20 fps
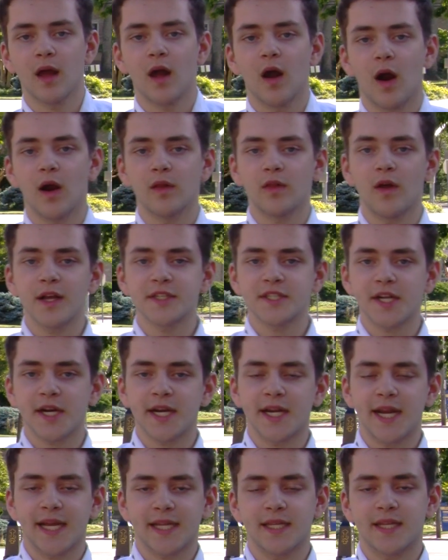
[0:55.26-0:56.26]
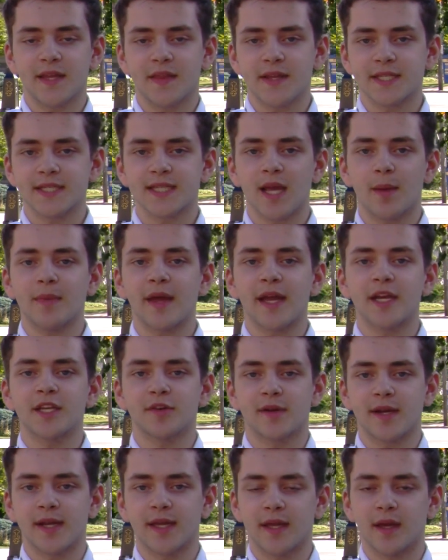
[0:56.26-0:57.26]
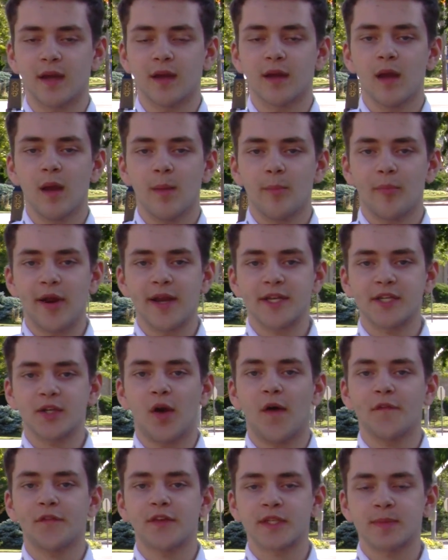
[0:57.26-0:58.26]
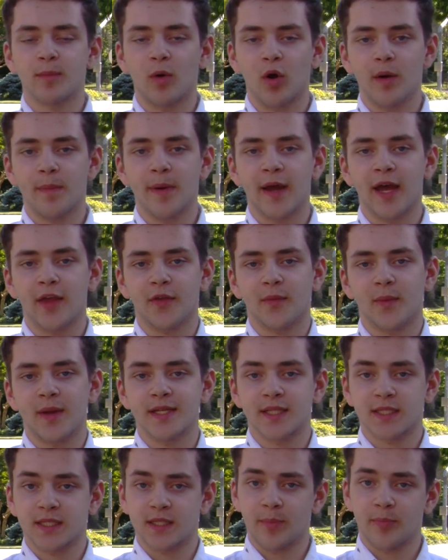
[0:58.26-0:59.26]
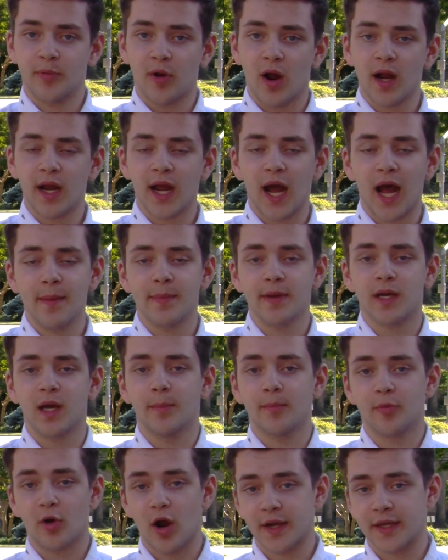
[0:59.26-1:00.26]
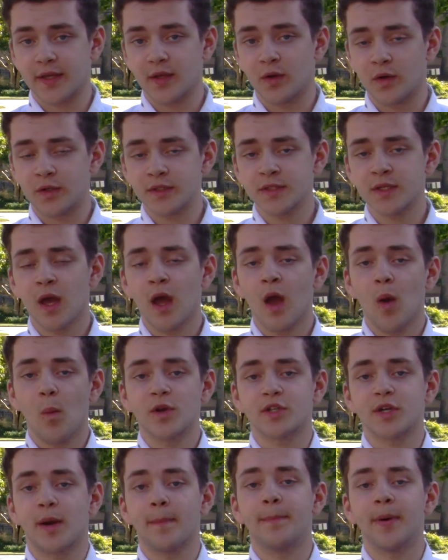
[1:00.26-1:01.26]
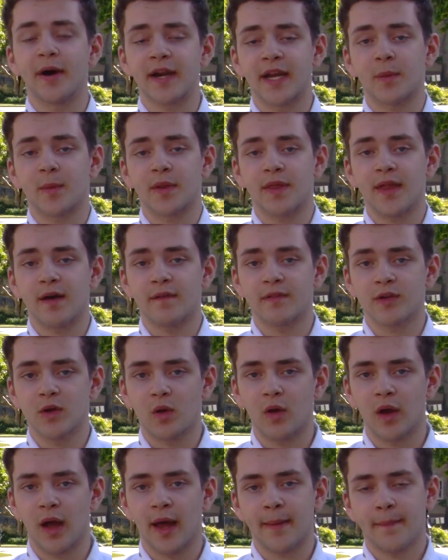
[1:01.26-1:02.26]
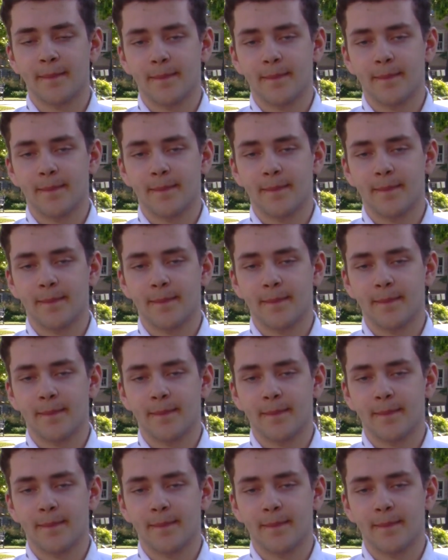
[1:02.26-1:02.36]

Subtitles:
our lungs are connected to the stem-like trachea, branching off to smaller pathways as the bronchi become bronchioles, which are budding with alveoli.